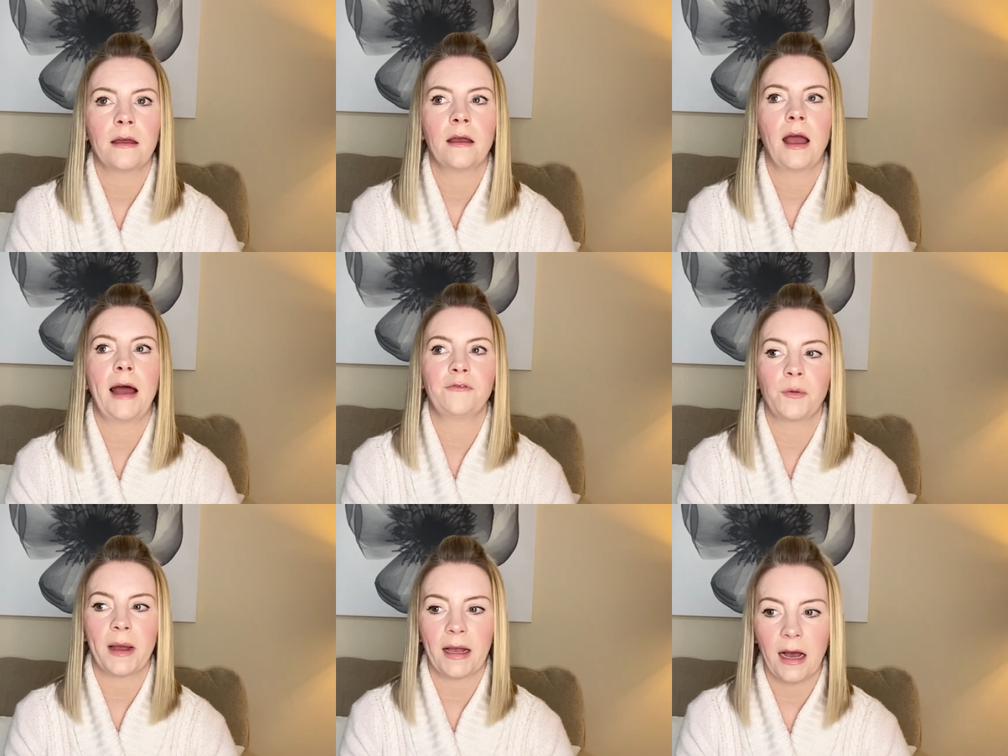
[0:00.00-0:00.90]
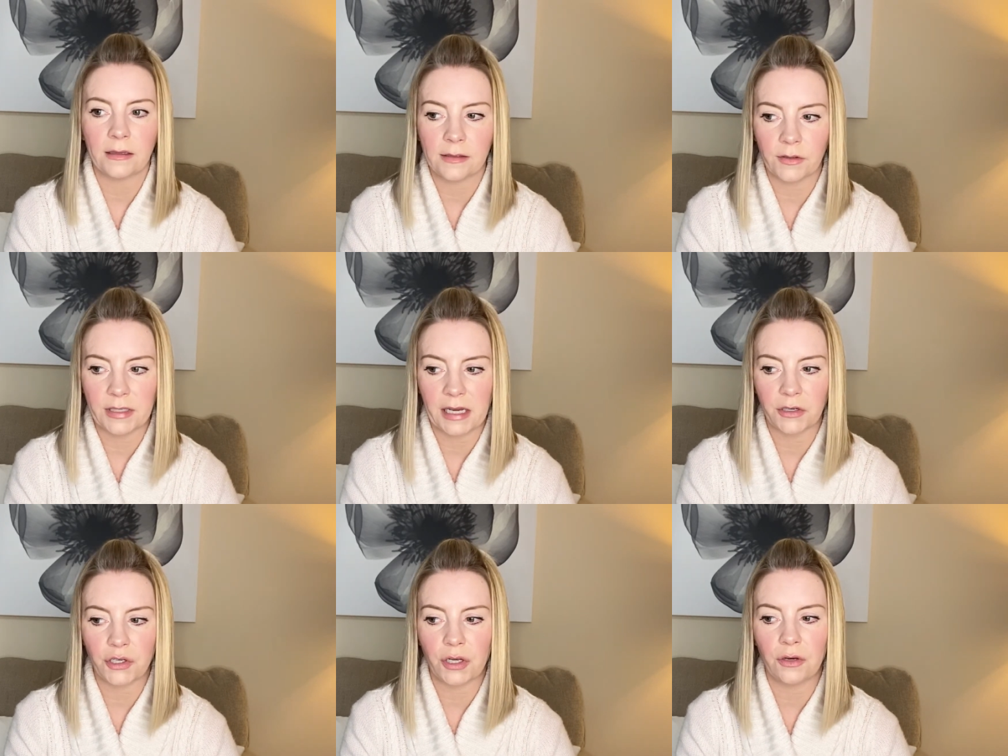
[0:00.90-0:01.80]
after my
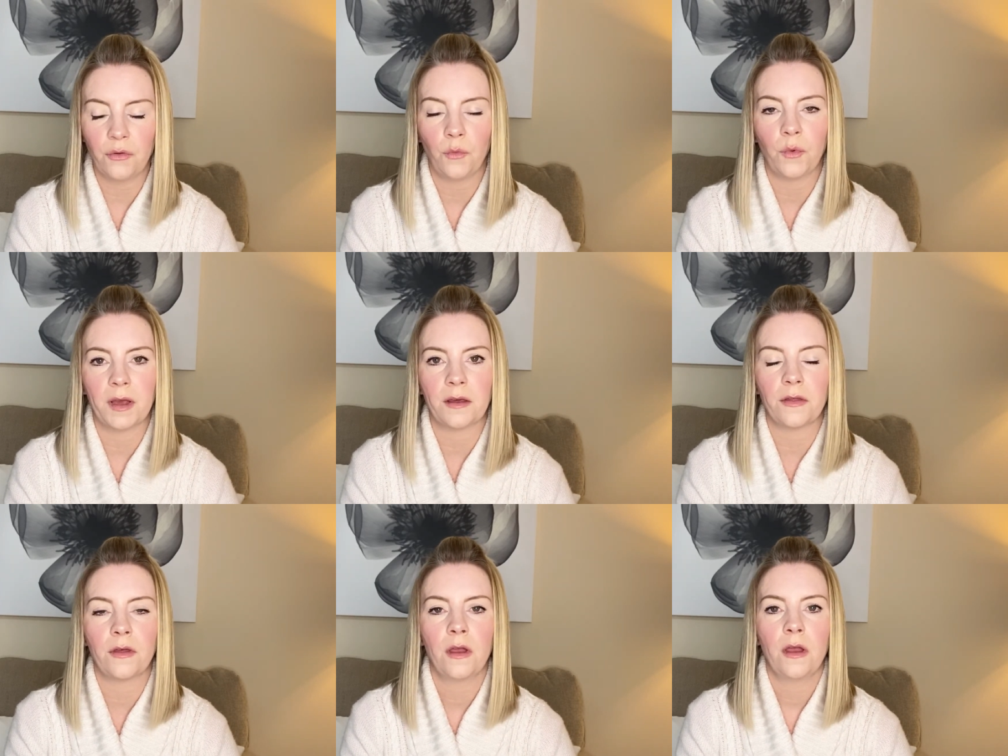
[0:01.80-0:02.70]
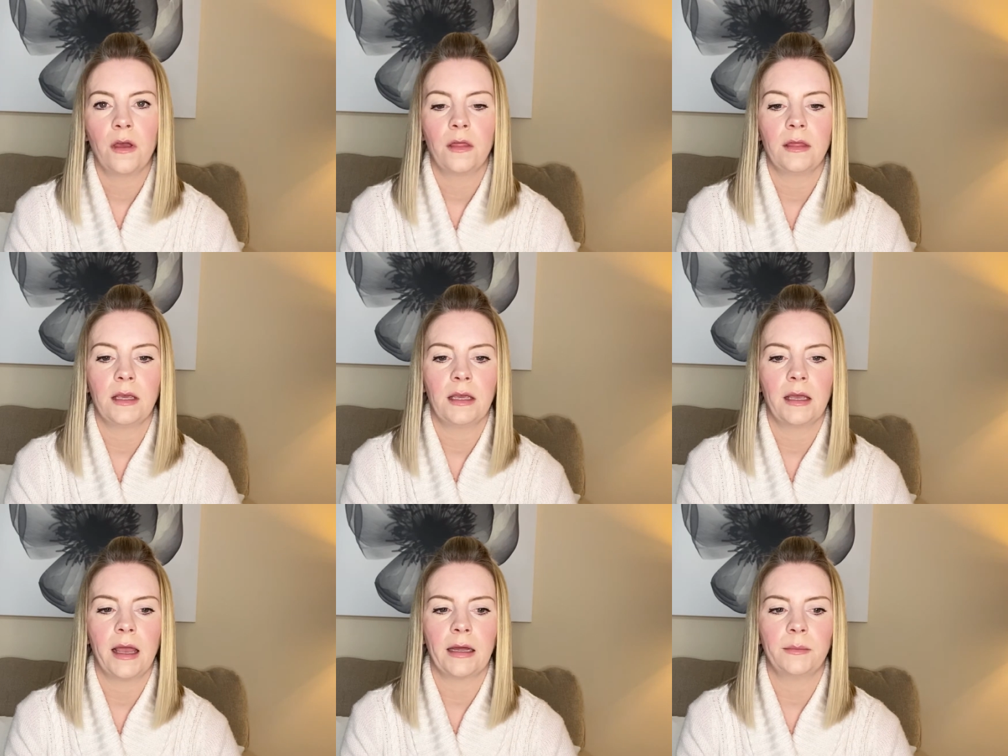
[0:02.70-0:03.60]
consultation with
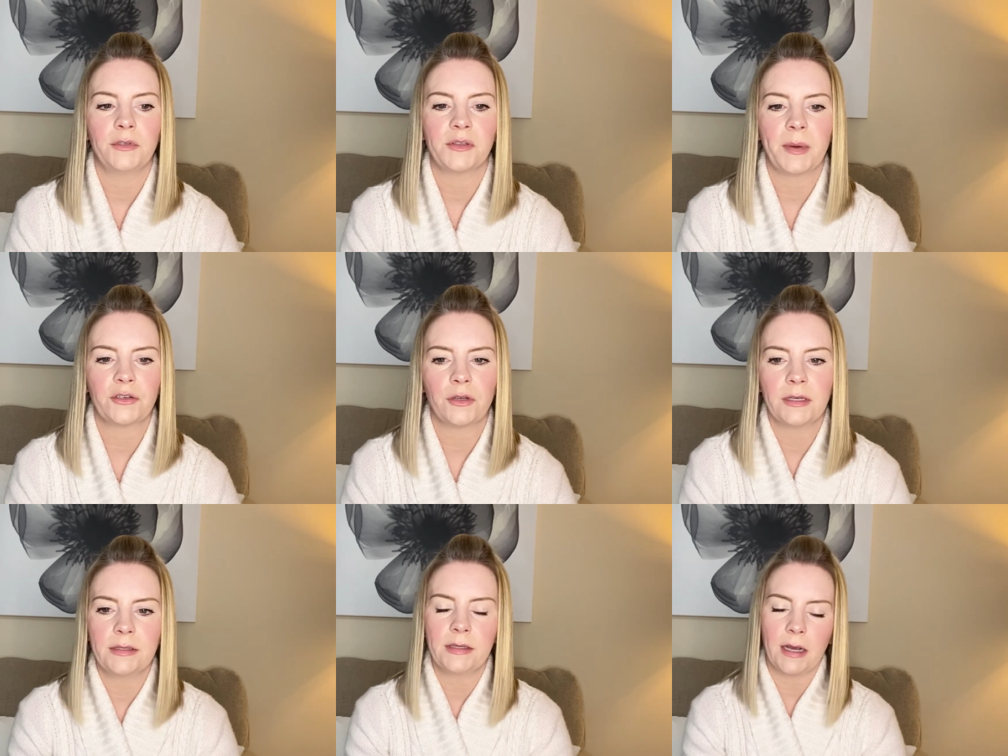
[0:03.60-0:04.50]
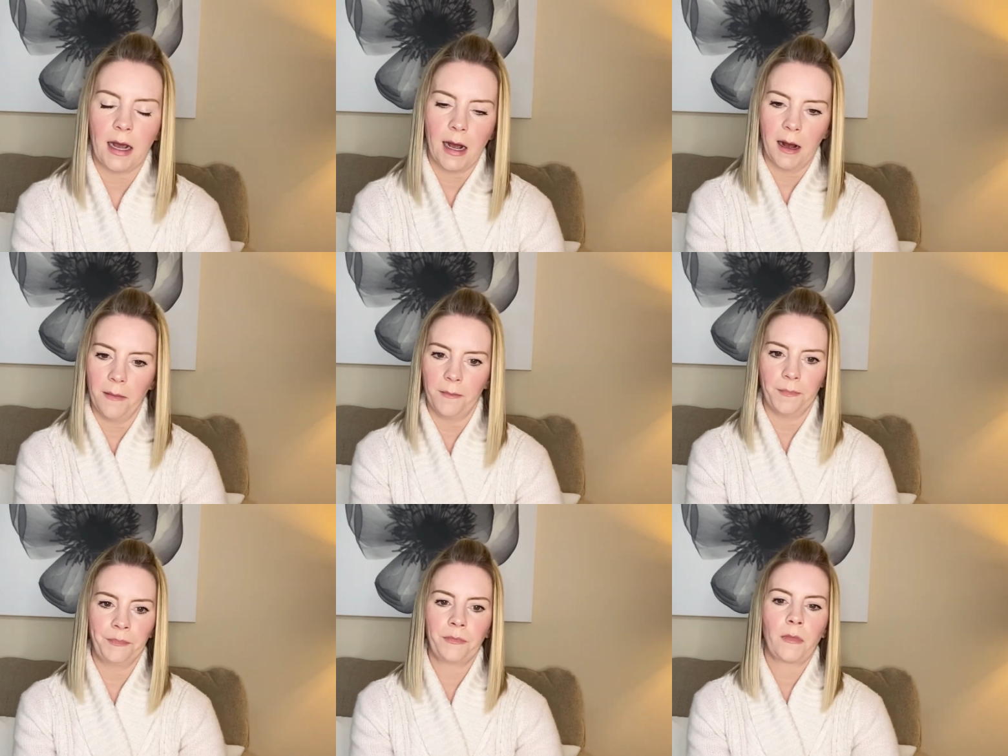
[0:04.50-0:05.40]
the animal specialist,
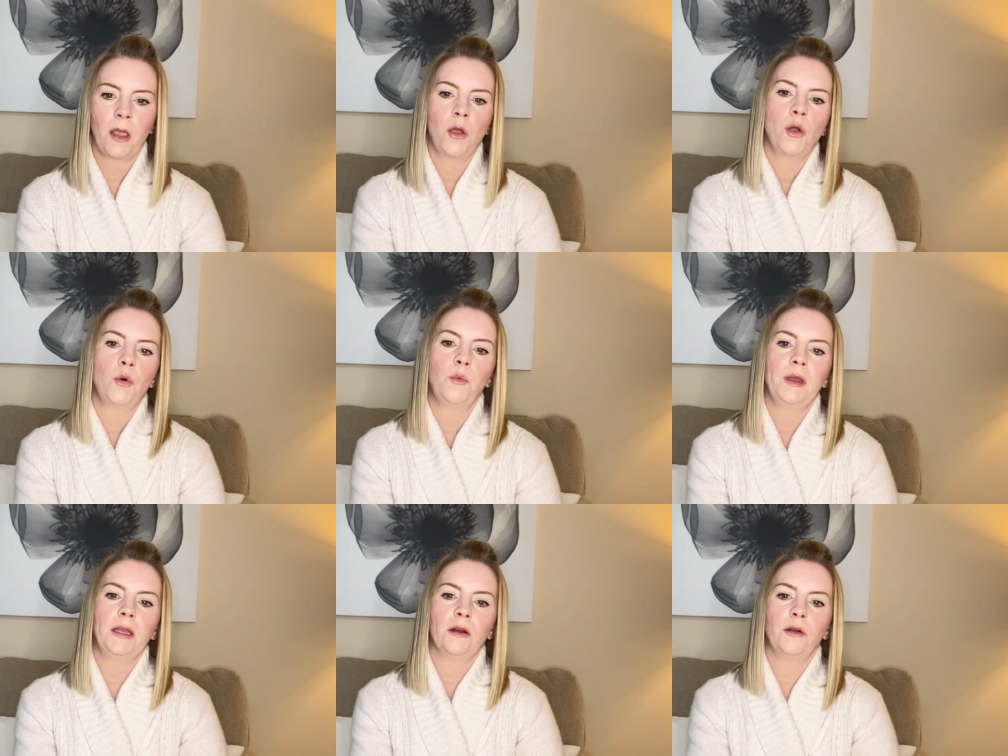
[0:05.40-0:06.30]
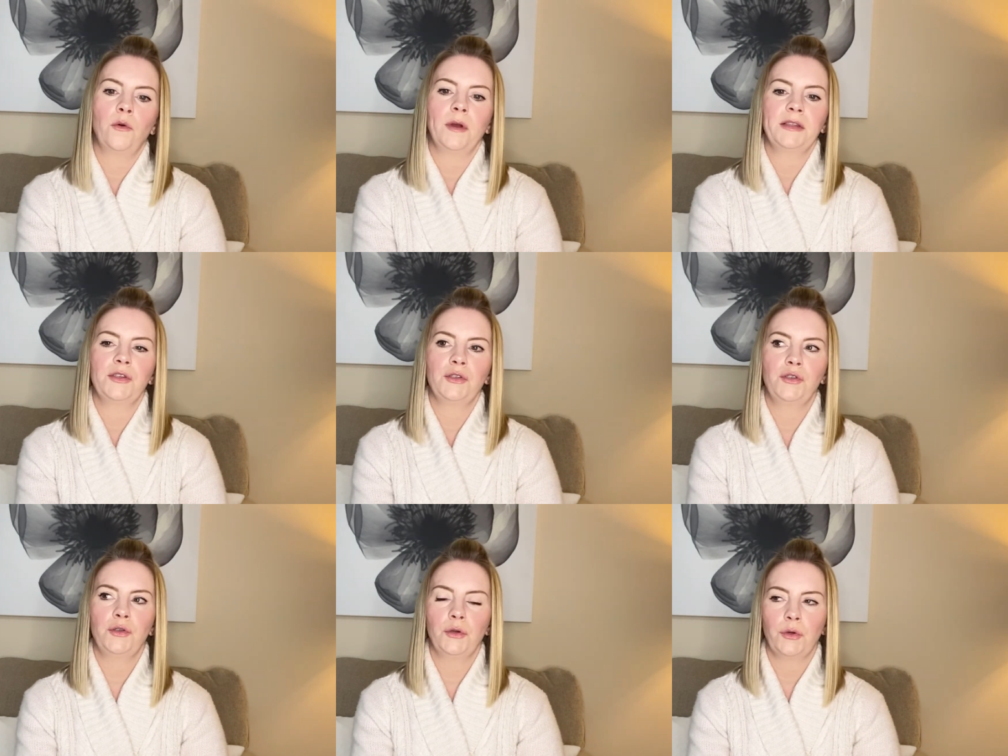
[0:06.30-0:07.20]
we are going to
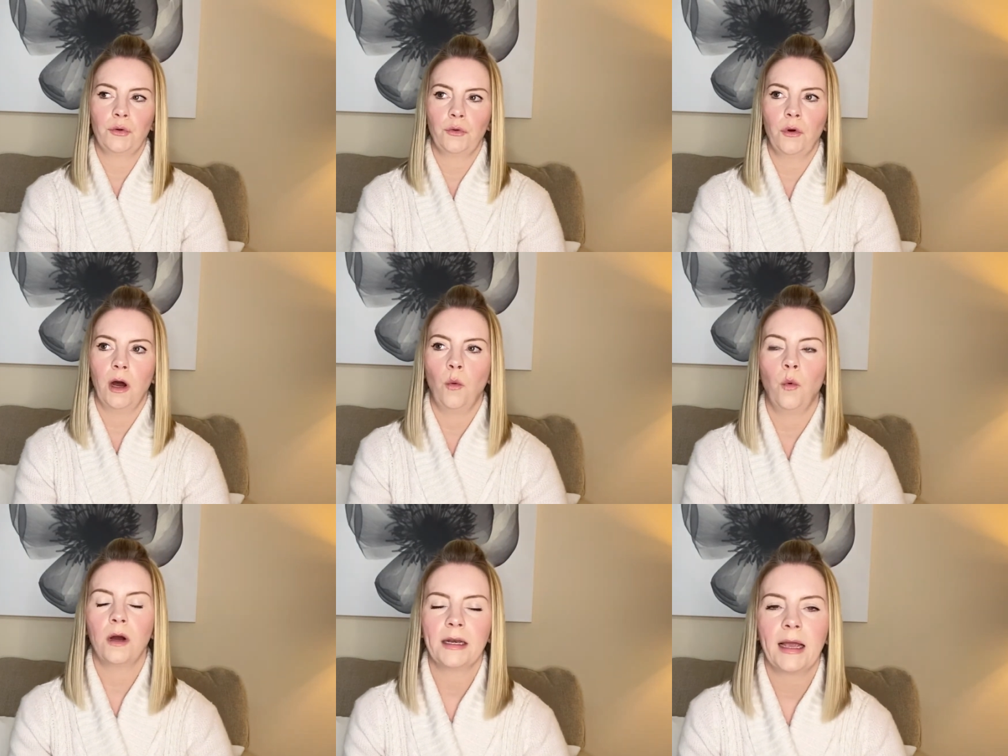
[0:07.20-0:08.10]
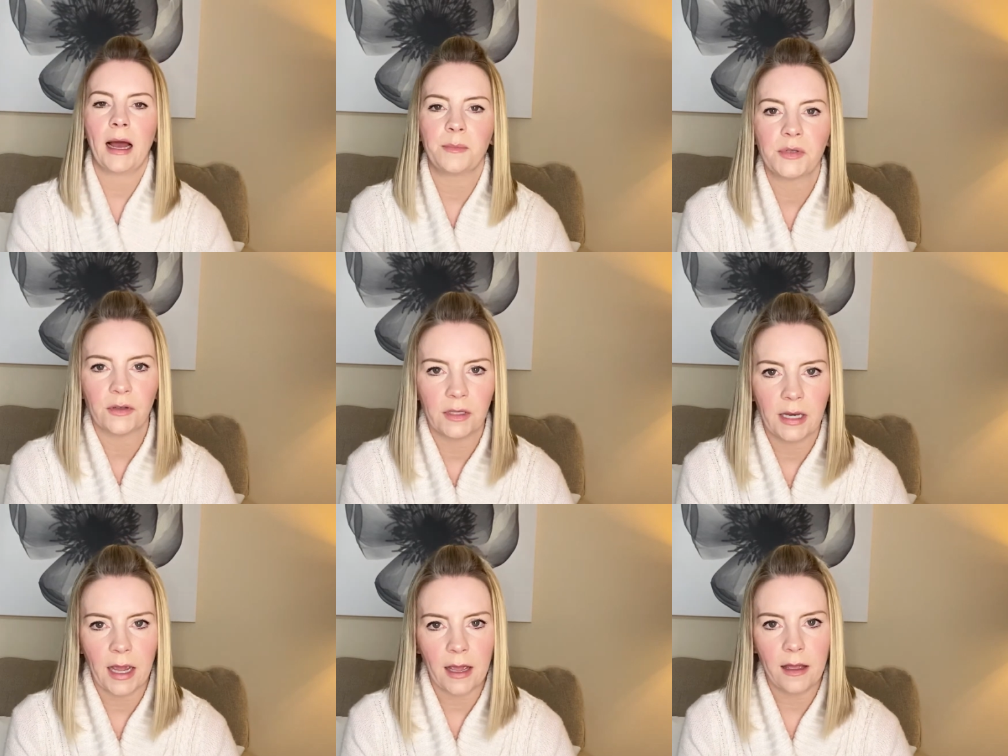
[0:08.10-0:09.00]
do 1 capsule a
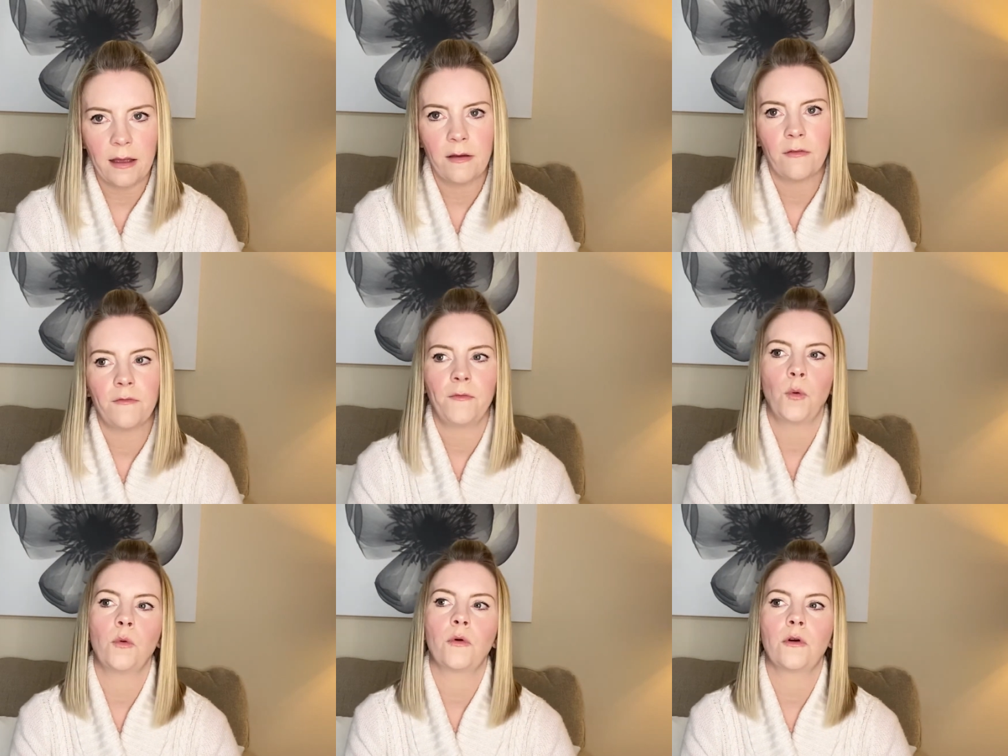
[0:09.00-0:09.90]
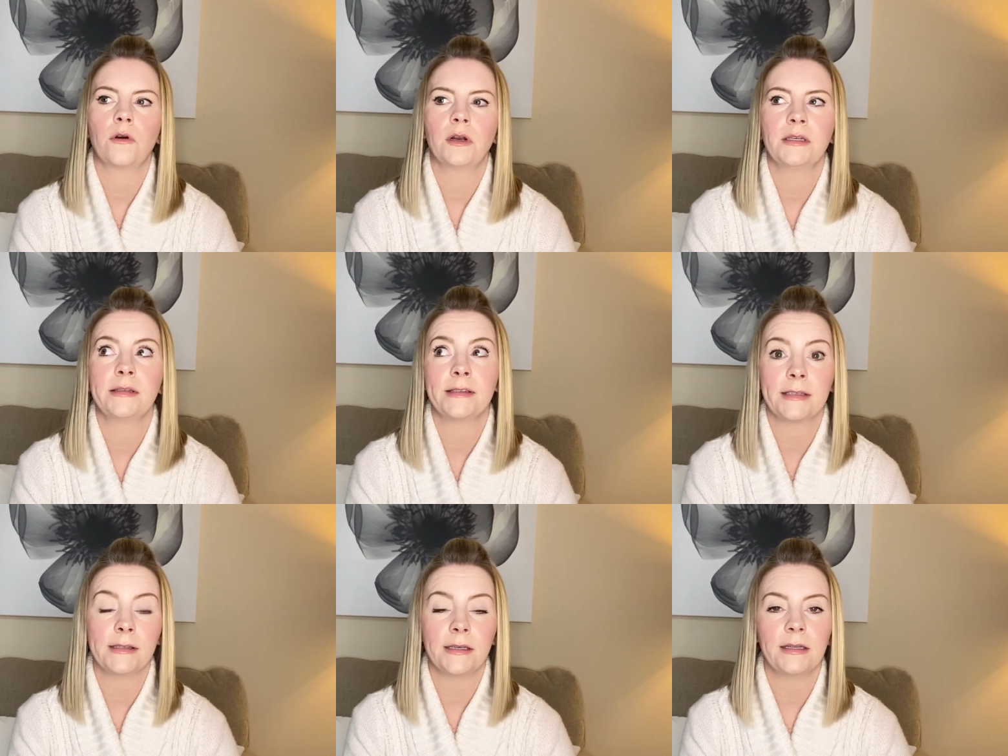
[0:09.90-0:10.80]
day for
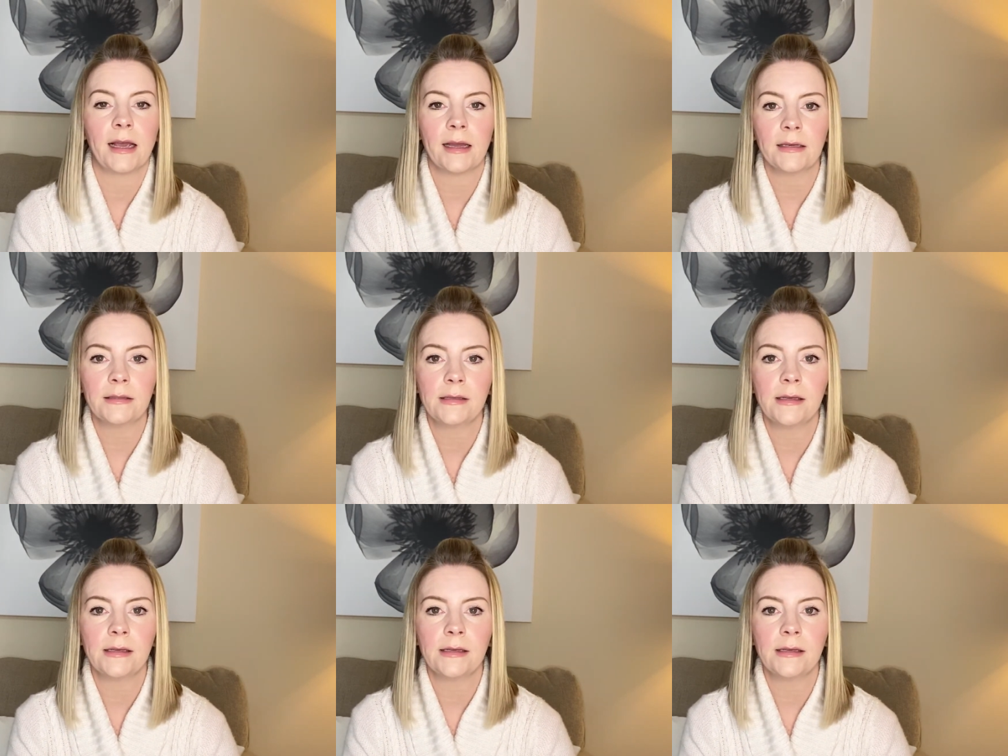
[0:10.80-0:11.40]
60 days.